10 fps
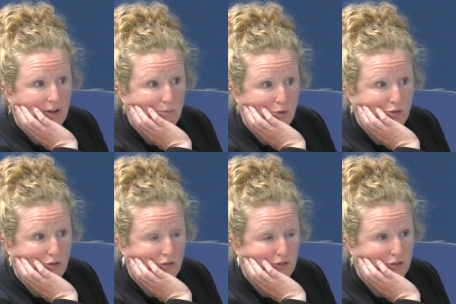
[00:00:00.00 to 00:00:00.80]
with
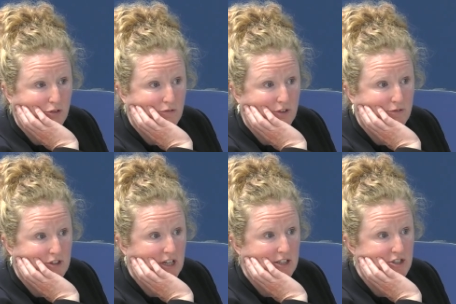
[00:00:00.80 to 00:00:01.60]
all sorts of different
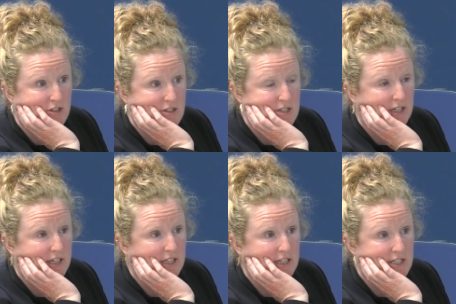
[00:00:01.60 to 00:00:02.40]
actions, and
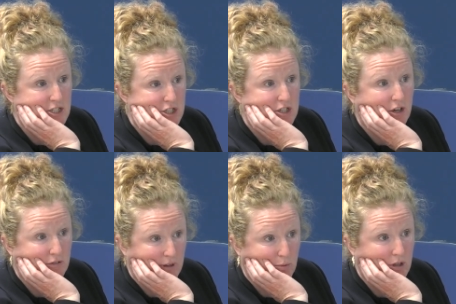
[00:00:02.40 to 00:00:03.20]
he needed to know
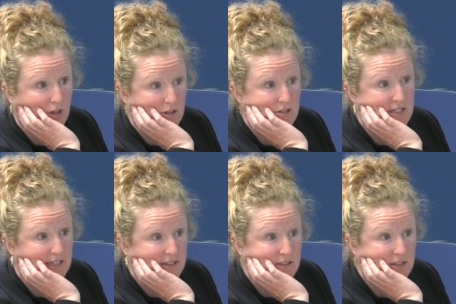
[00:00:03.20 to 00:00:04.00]
they were closed
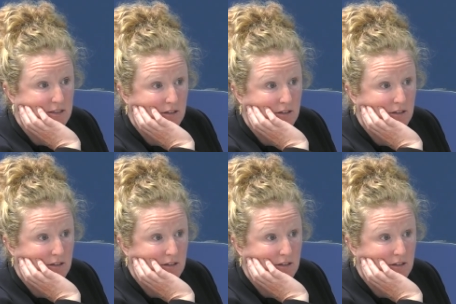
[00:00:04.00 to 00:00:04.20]
out